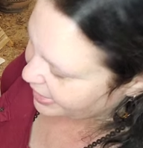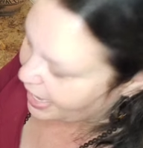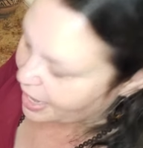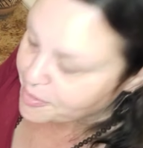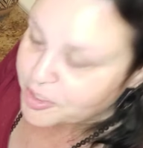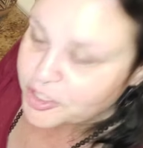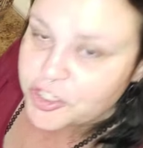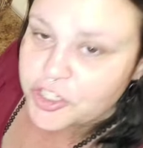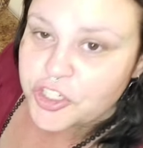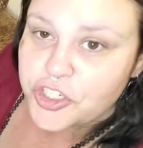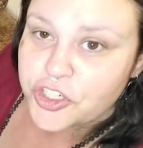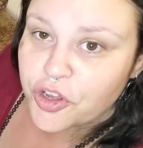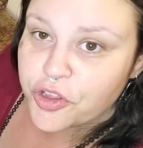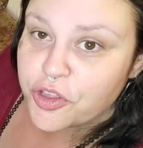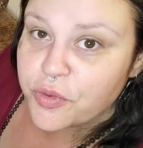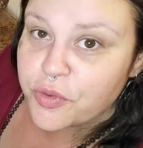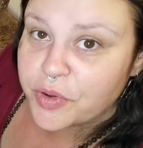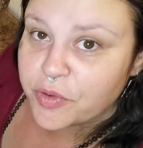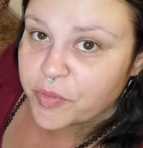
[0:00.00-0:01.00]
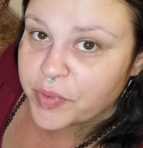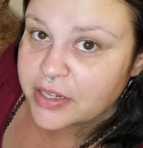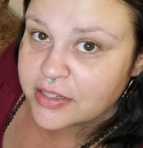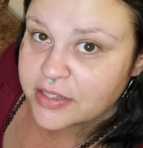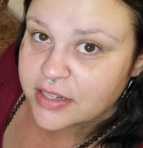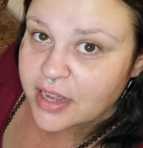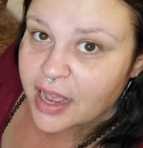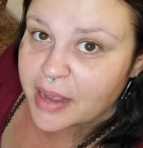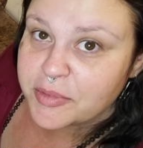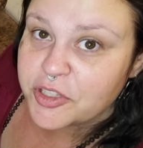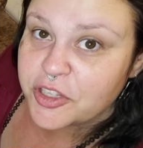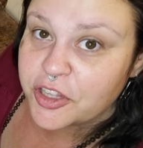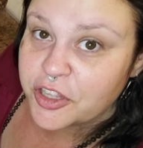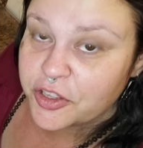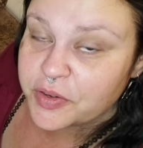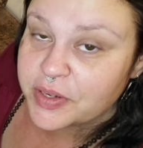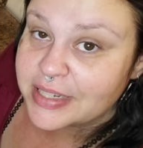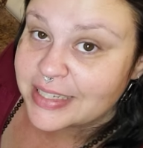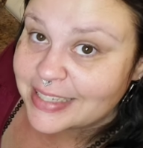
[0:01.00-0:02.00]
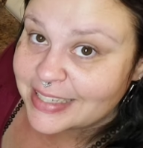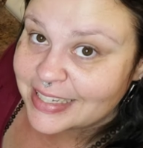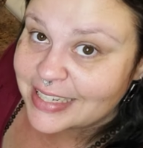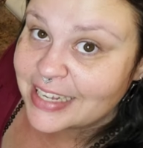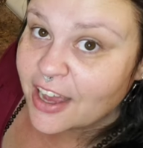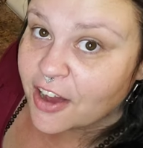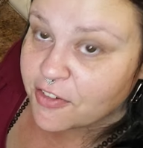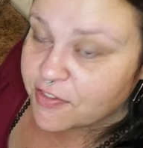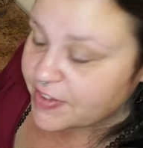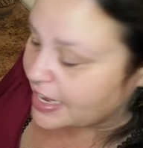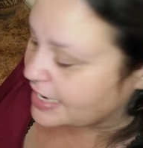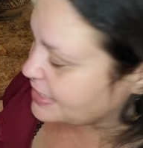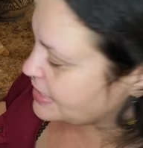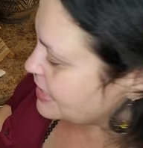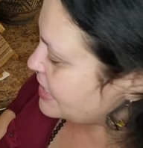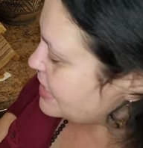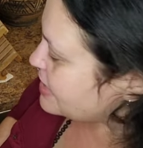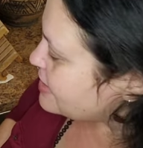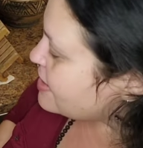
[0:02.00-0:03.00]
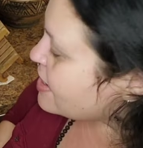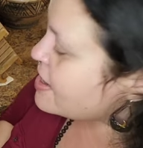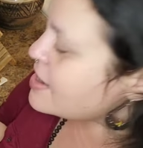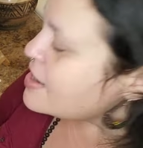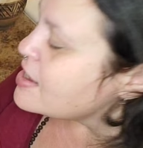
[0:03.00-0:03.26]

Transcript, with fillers: like, I'm gonna just show you in real time so that you can see how fast it is.